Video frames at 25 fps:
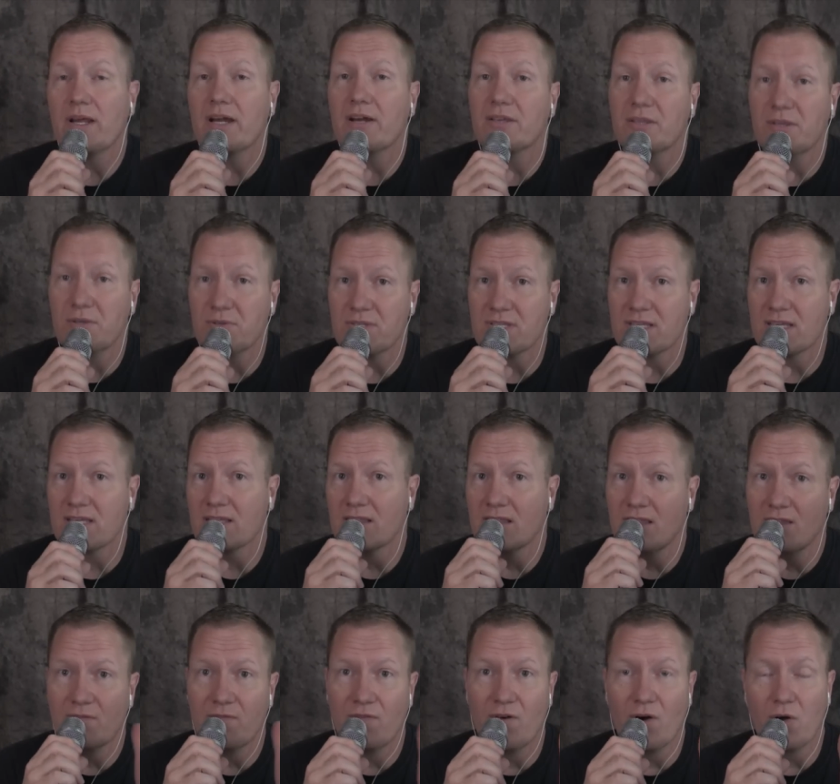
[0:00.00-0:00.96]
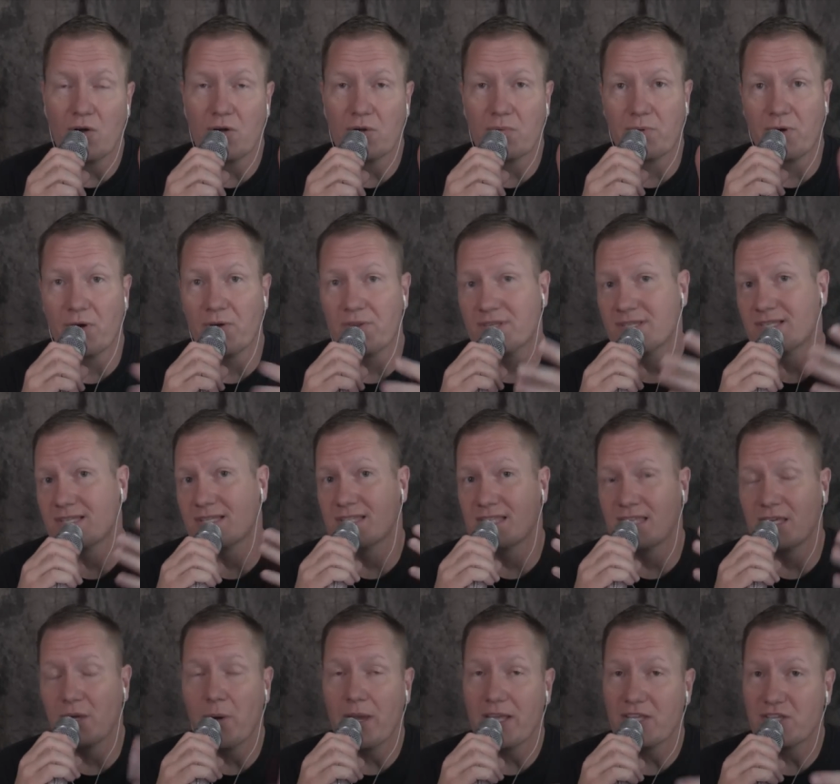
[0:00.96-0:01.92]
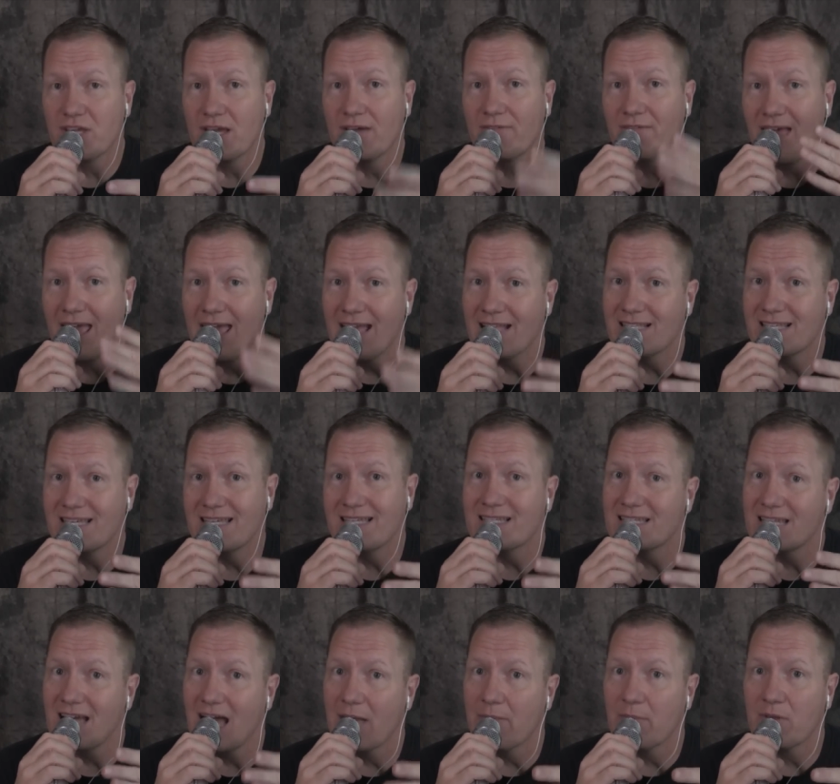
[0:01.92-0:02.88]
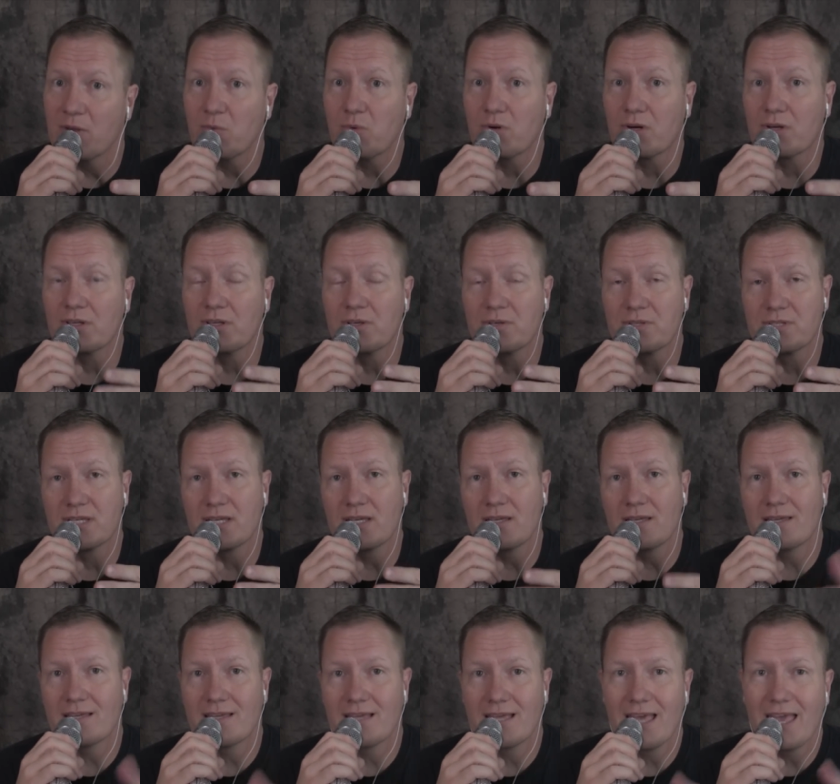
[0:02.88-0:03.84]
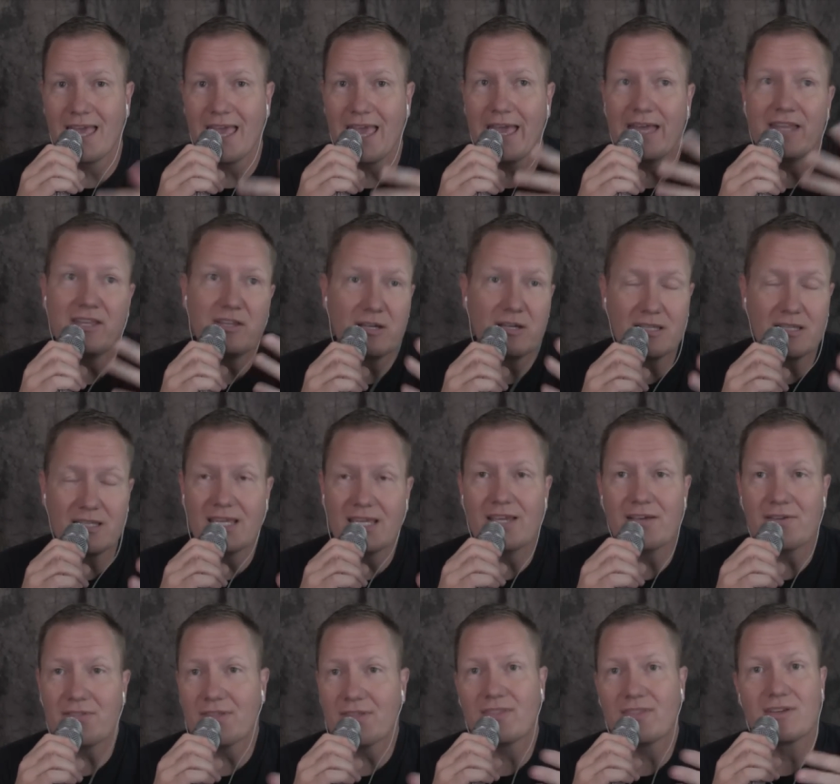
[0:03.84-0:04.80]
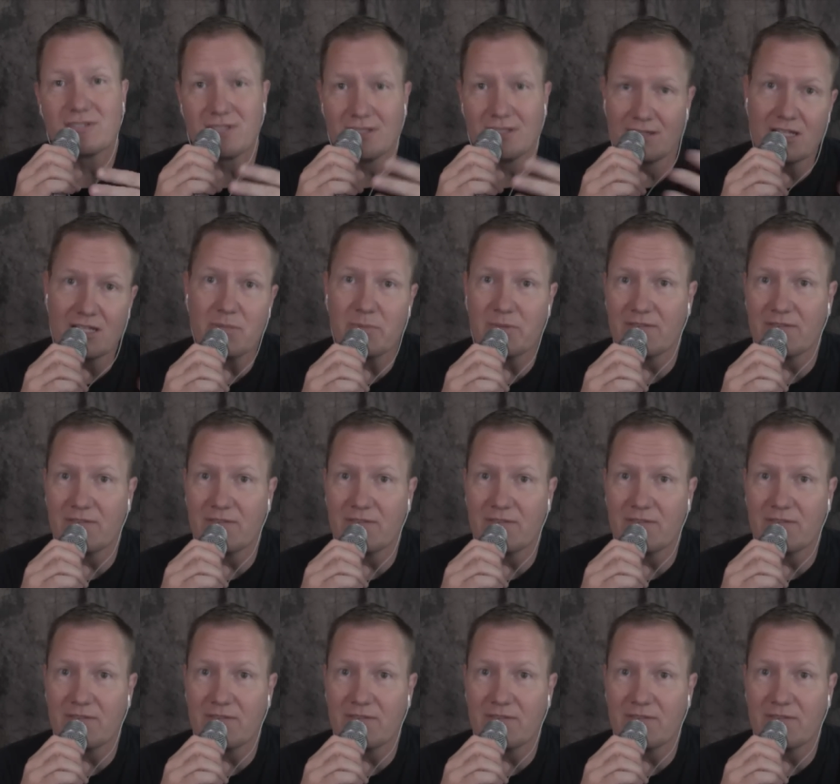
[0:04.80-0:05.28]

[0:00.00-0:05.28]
are using the VocoPro. This is the U H F eighteen Diamond we're using. And you can hear that there's a little bit